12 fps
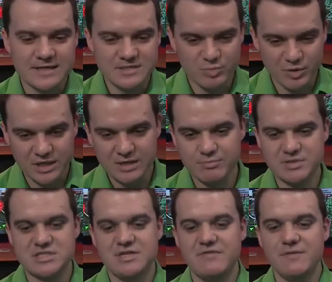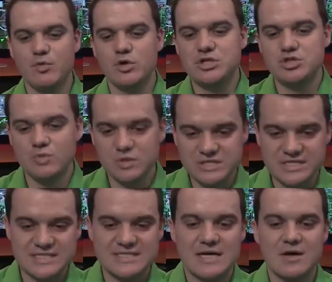It's bringing in Pacific moisture. We're
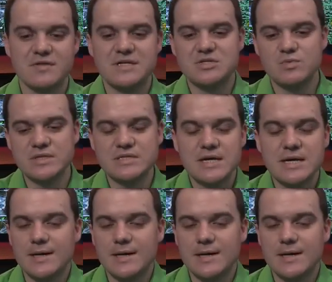seeing southeast winds